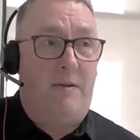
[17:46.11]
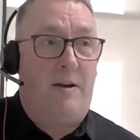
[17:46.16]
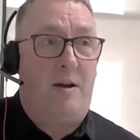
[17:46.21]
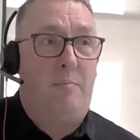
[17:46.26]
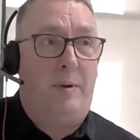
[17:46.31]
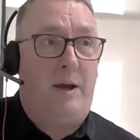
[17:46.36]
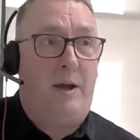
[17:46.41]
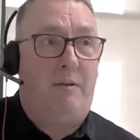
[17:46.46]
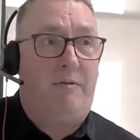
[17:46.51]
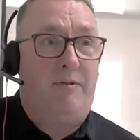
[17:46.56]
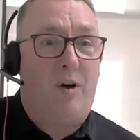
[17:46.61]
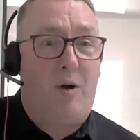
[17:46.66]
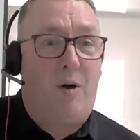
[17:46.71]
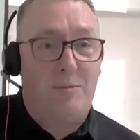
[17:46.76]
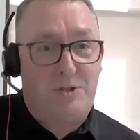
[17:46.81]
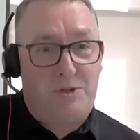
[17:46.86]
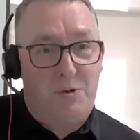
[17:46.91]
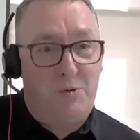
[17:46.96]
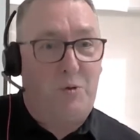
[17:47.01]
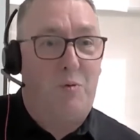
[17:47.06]
very big
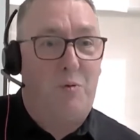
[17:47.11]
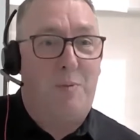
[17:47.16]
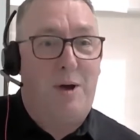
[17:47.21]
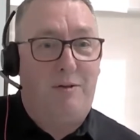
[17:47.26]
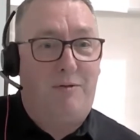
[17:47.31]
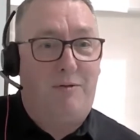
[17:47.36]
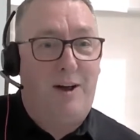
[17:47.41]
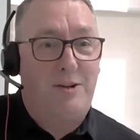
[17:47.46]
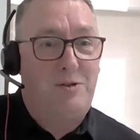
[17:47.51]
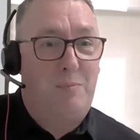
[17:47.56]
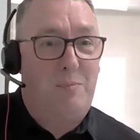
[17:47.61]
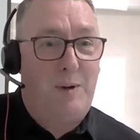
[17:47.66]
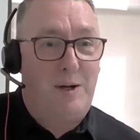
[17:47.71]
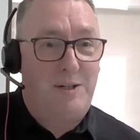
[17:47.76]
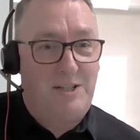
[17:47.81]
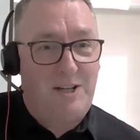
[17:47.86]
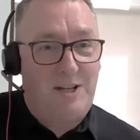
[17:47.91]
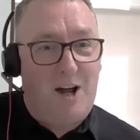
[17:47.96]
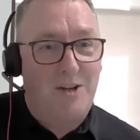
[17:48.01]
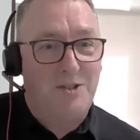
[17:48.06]
pharmaceutical manufacturer
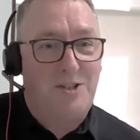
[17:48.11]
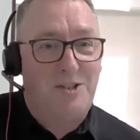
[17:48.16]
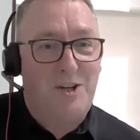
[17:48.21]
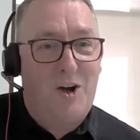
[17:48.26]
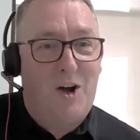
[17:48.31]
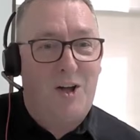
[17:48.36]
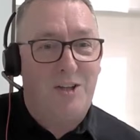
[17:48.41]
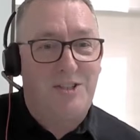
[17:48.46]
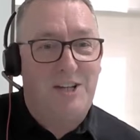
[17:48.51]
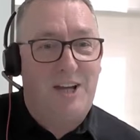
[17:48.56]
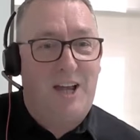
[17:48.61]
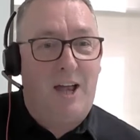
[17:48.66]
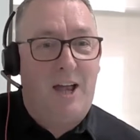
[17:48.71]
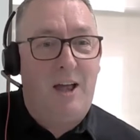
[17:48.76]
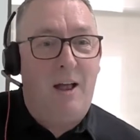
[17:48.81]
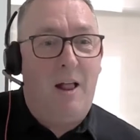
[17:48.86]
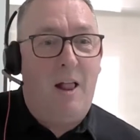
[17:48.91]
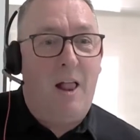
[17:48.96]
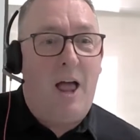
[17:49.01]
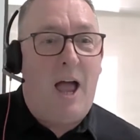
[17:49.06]
based in Hudson Yards here,